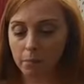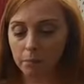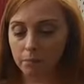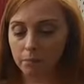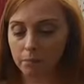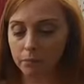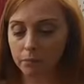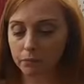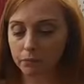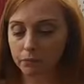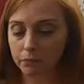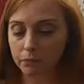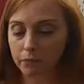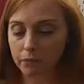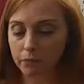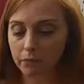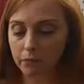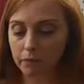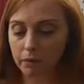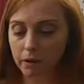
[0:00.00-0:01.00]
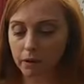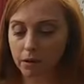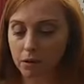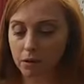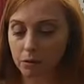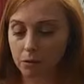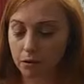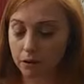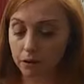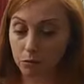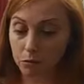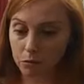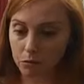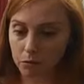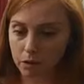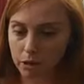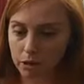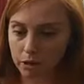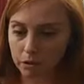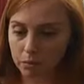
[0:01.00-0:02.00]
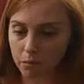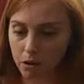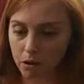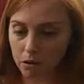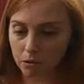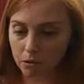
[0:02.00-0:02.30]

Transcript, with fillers: I know this is really small, so I hope it's